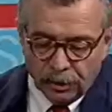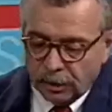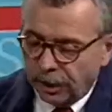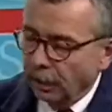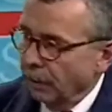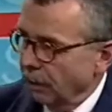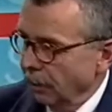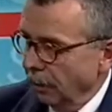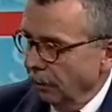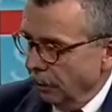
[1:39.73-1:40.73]
the soundbite
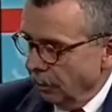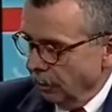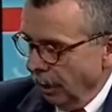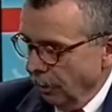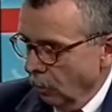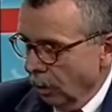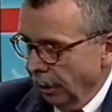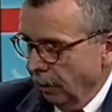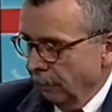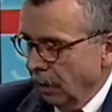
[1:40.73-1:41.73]
there is dead in the
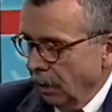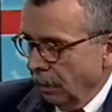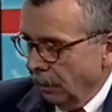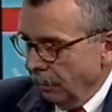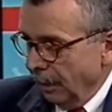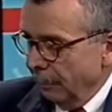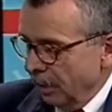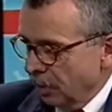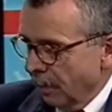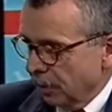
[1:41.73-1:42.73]
water. But let me
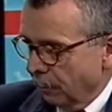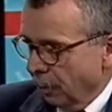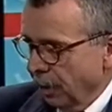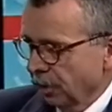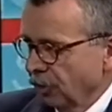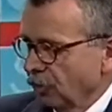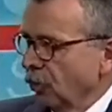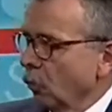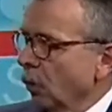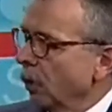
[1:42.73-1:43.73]
ask you about your predictions,
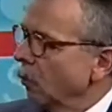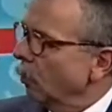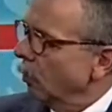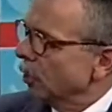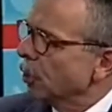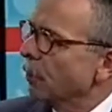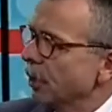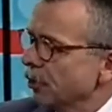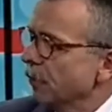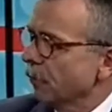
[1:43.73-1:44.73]
too. What's your
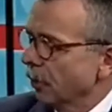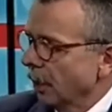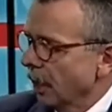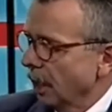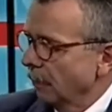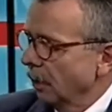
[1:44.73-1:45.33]
prediction for the economy?